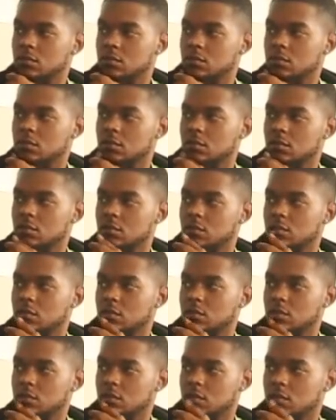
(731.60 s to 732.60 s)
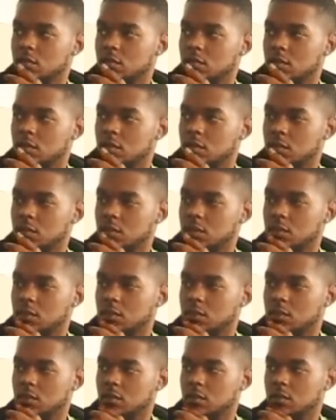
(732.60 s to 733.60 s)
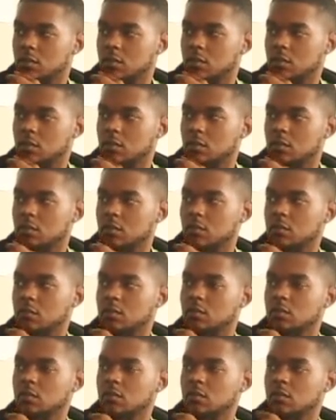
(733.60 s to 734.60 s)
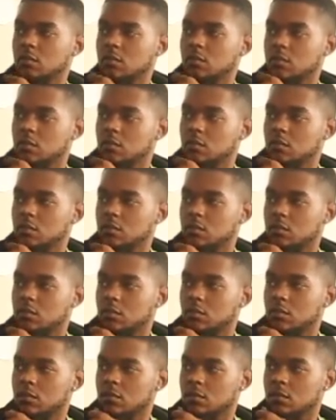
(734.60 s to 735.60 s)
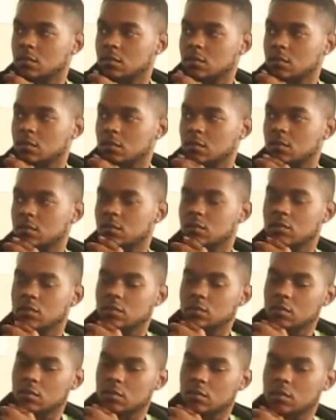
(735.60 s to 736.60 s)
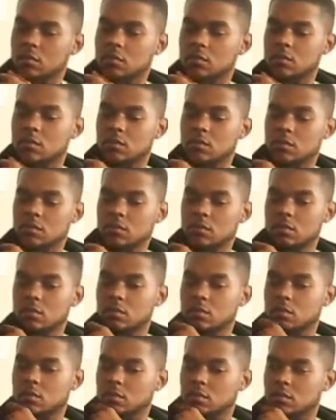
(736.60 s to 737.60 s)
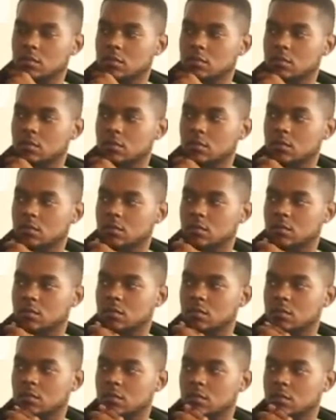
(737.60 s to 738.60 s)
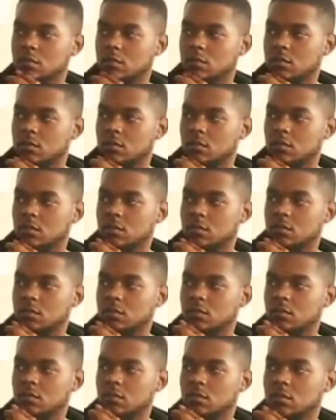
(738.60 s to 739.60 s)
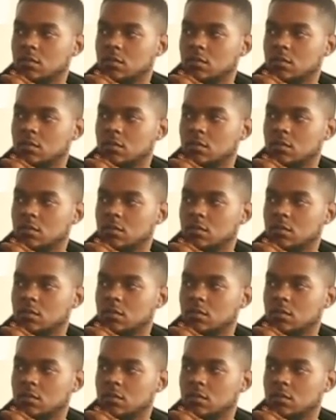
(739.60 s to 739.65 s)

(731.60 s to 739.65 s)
(not speaking)